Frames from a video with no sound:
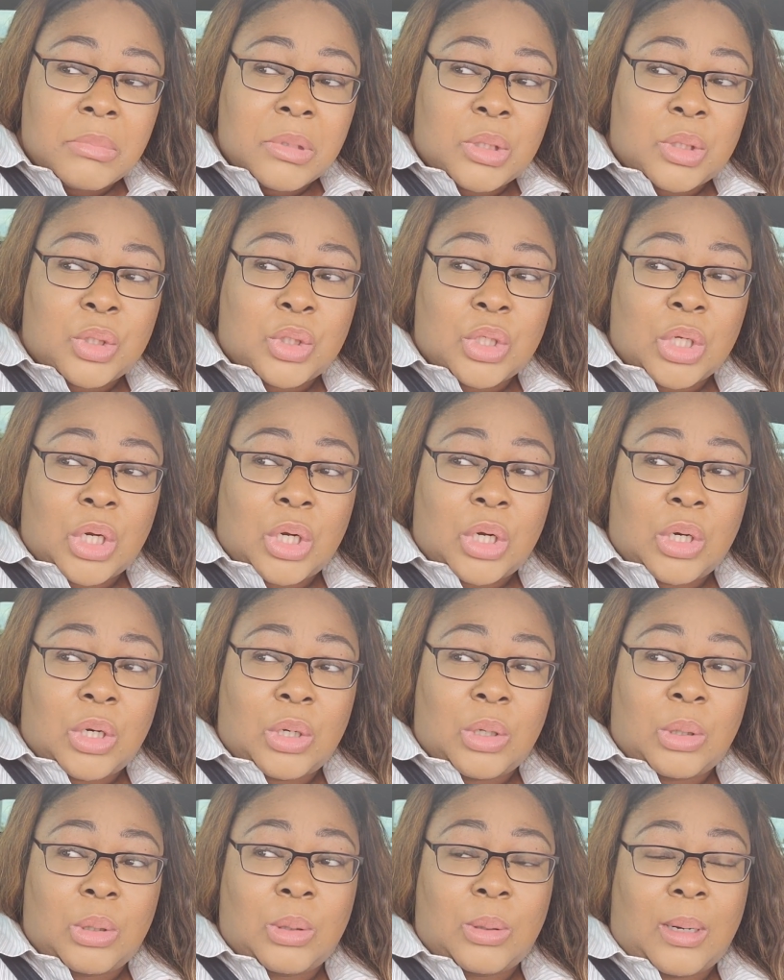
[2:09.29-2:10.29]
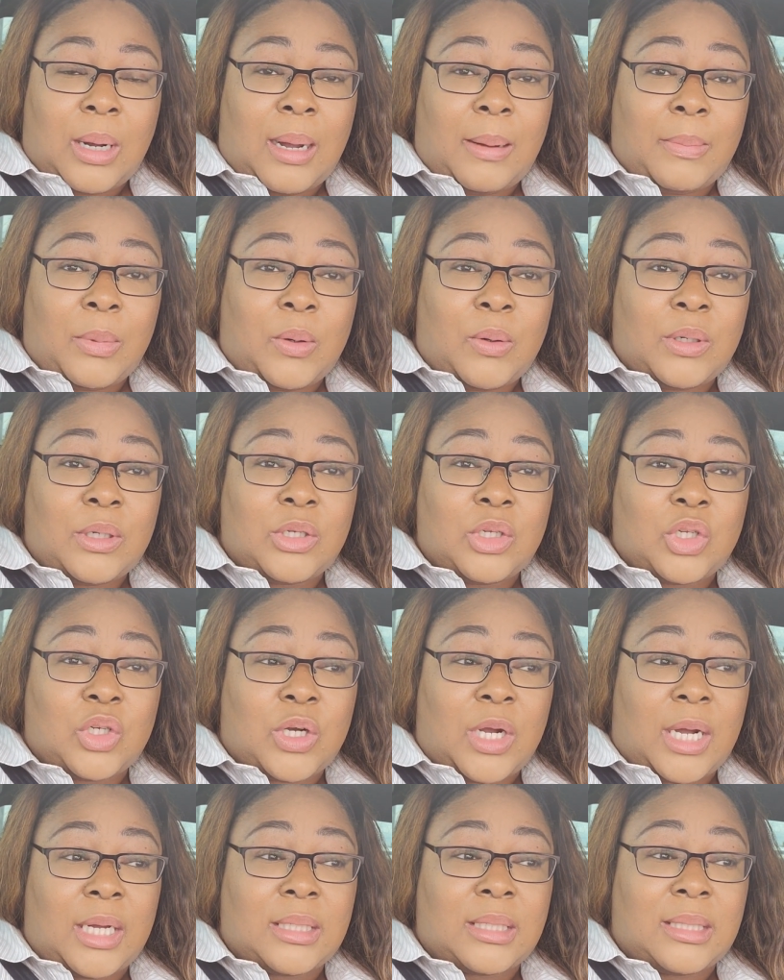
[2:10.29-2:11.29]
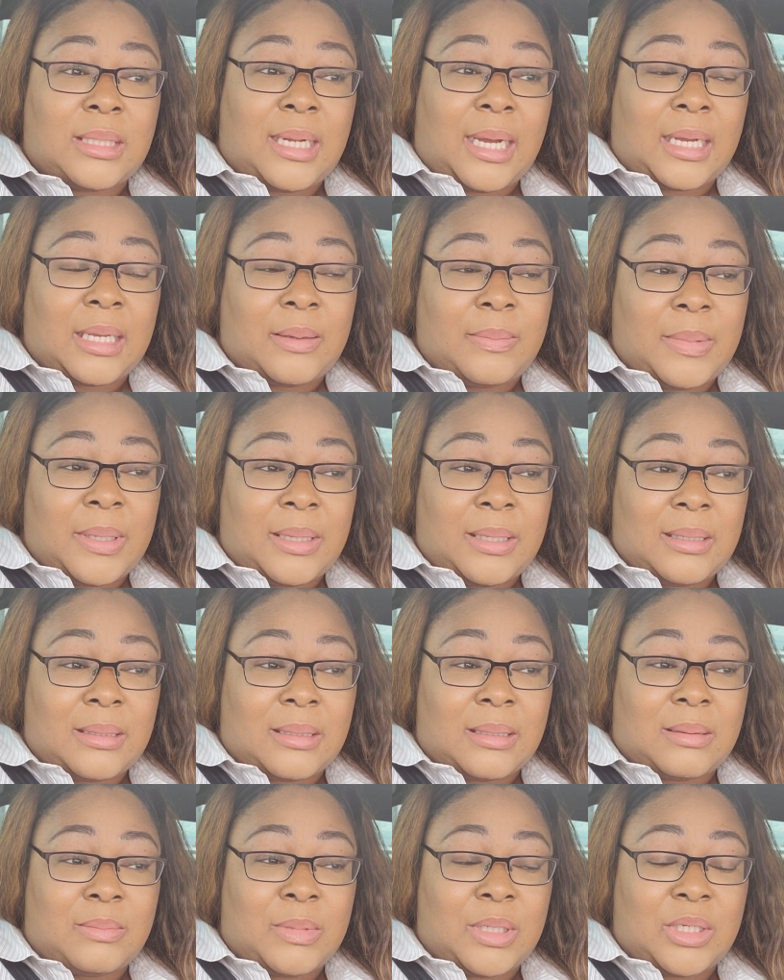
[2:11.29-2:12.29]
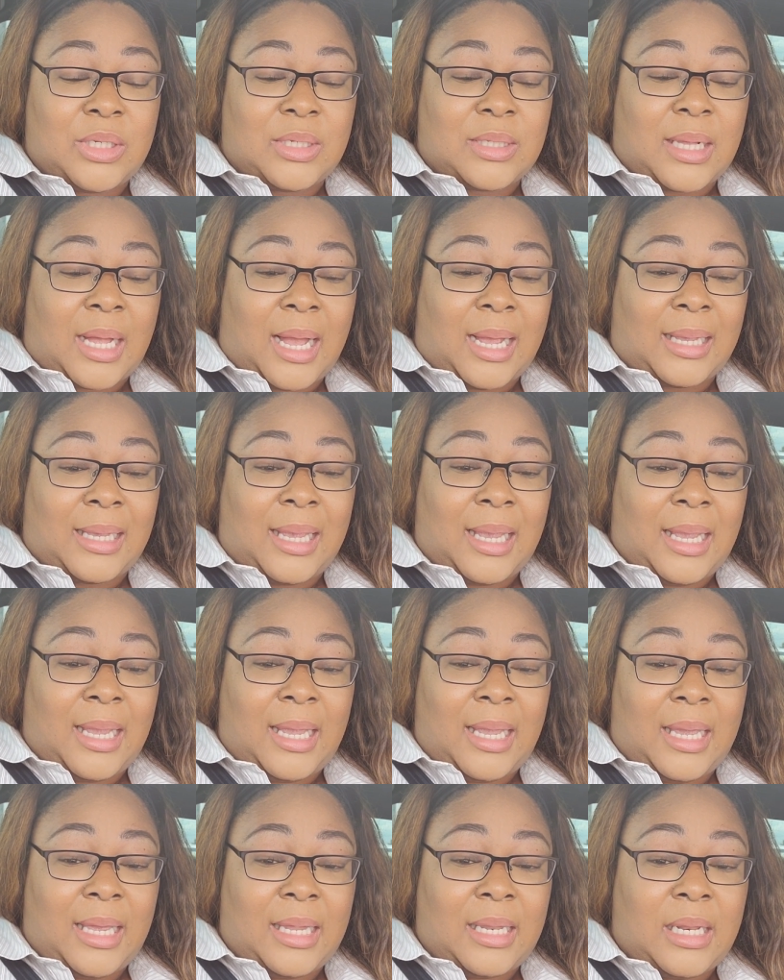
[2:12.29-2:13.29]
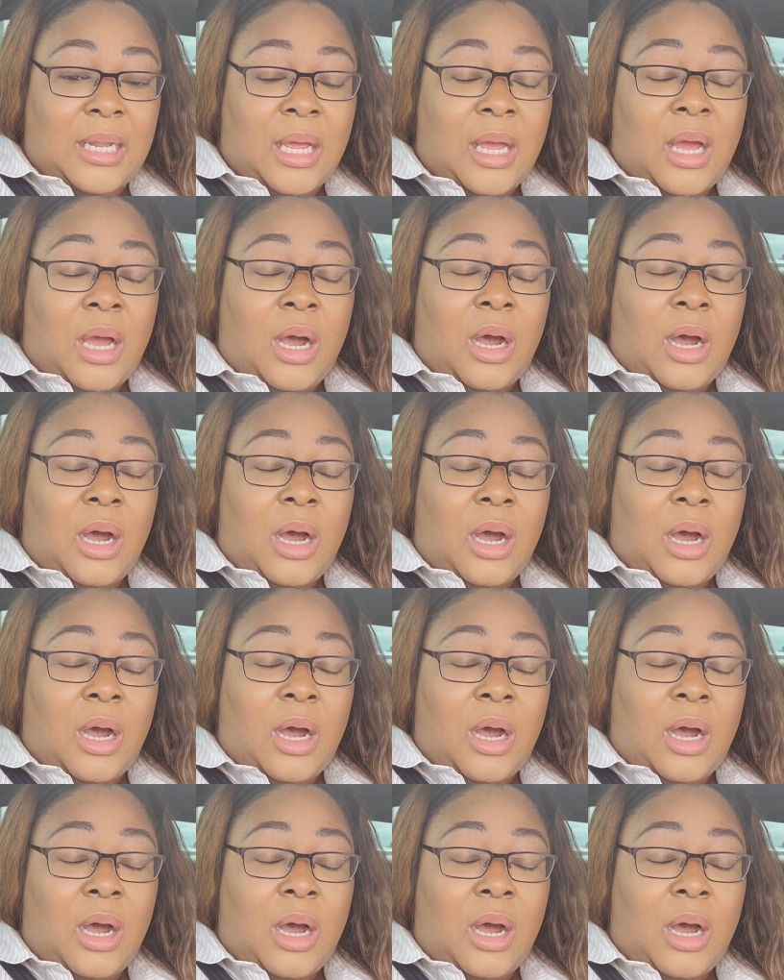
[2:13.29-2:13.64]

So I'm going to try to document this as much as I can.